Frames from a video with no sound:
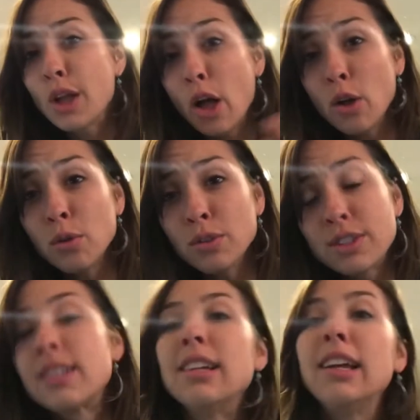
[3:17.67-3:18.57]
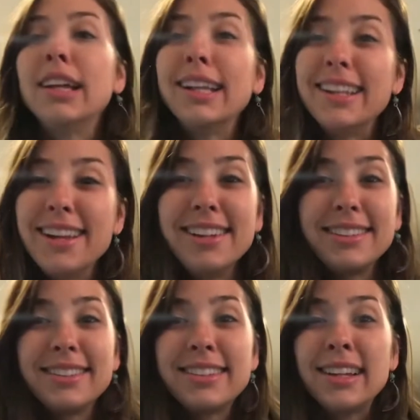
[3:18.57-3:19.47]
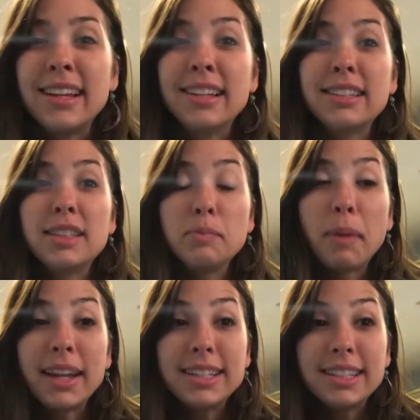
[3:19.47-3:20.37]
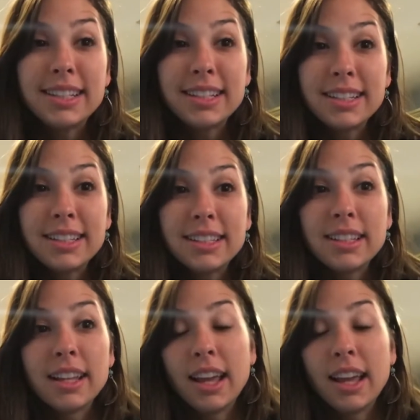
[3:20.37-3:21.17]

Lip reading: oats, nuts, spices,